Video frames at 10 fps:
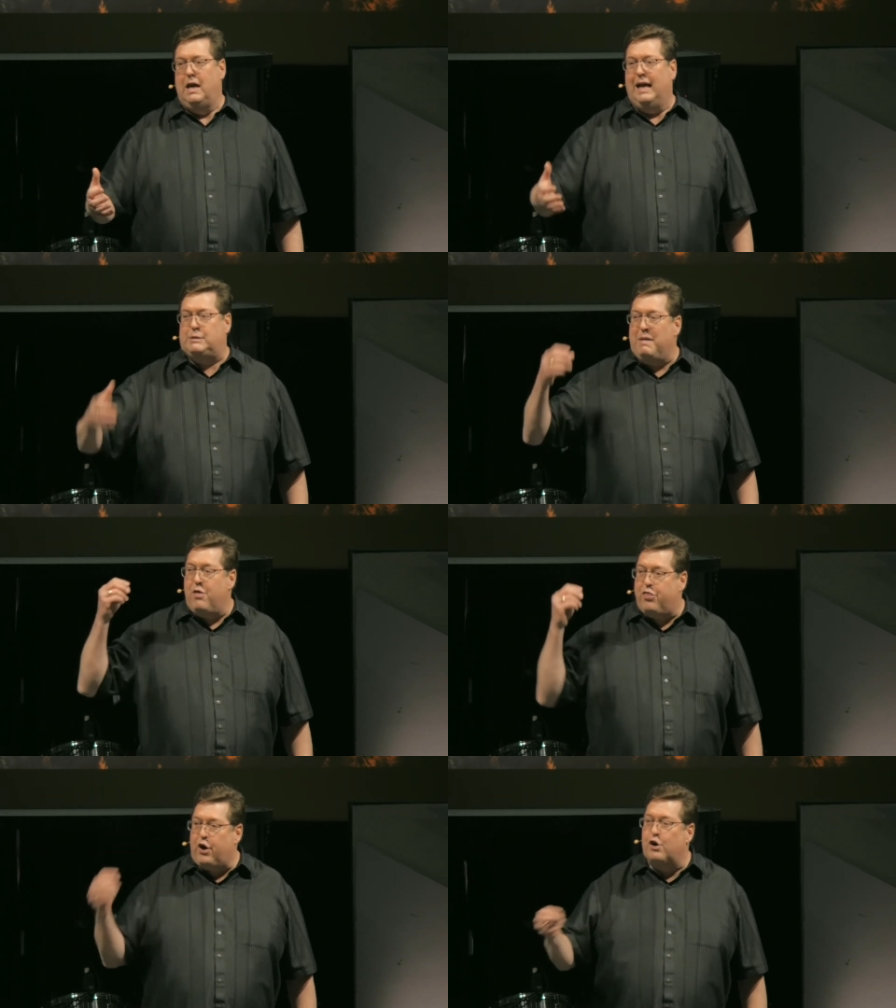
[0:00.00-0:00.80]
It's
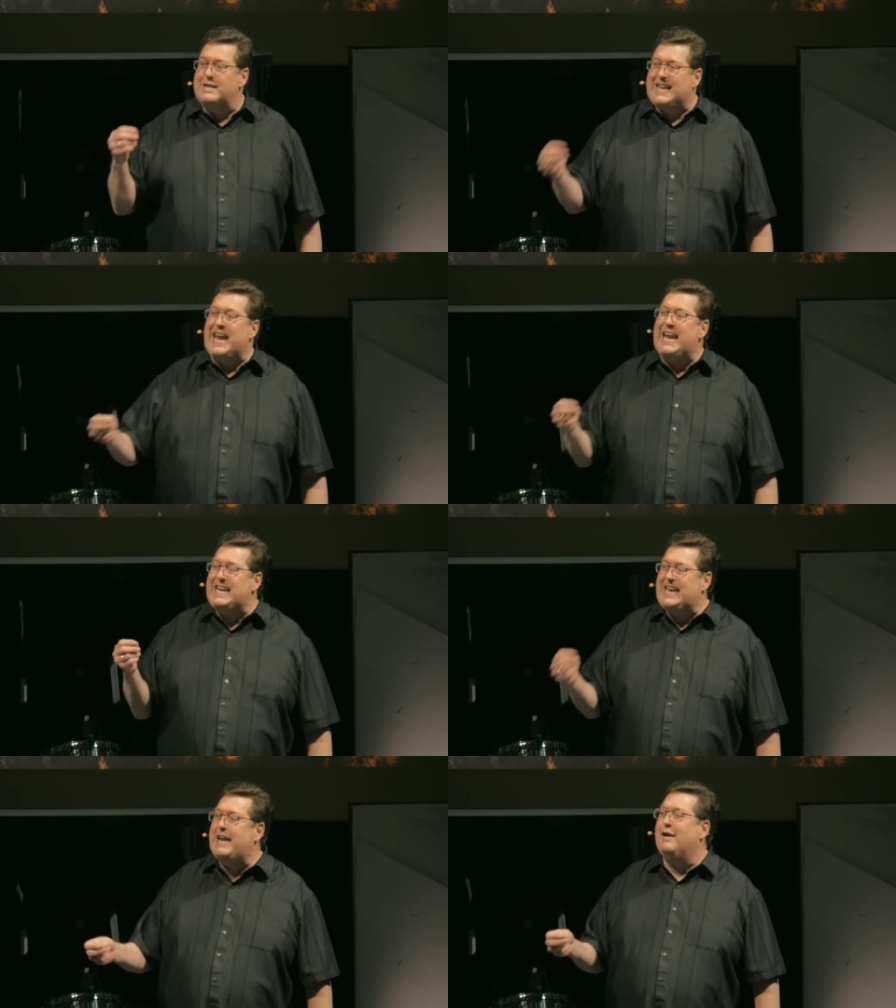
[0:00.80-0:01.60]
been 13
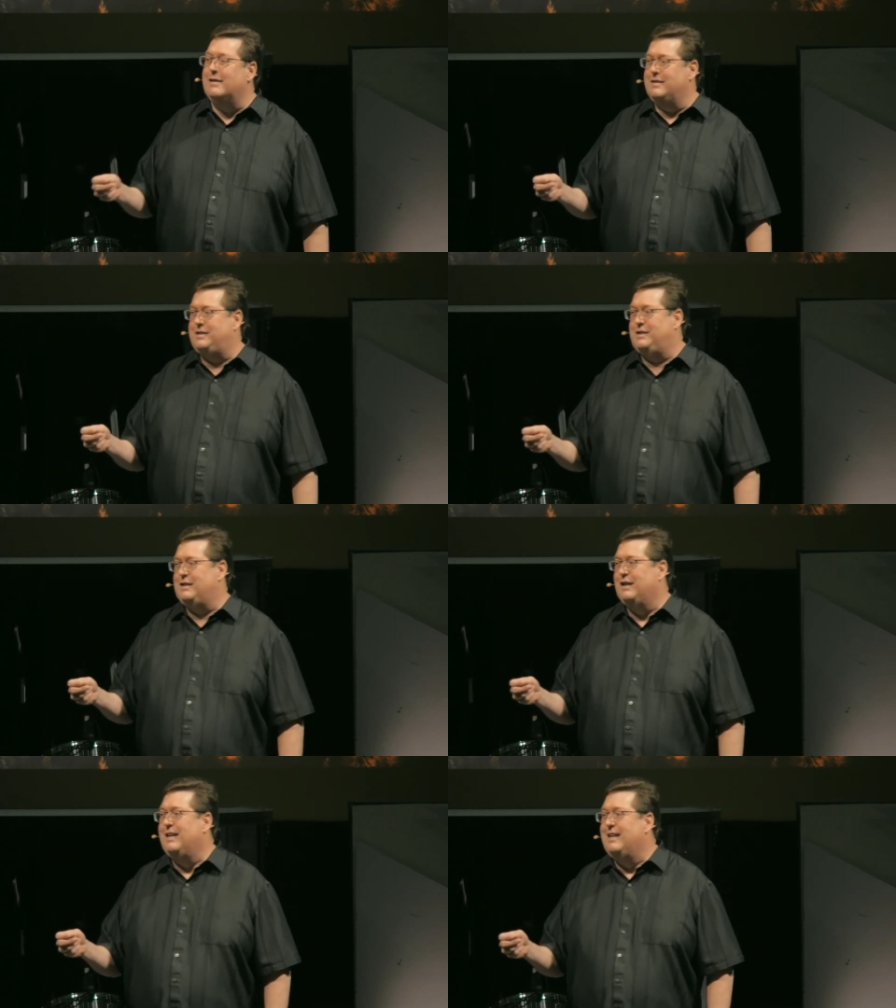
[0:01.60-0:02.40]
years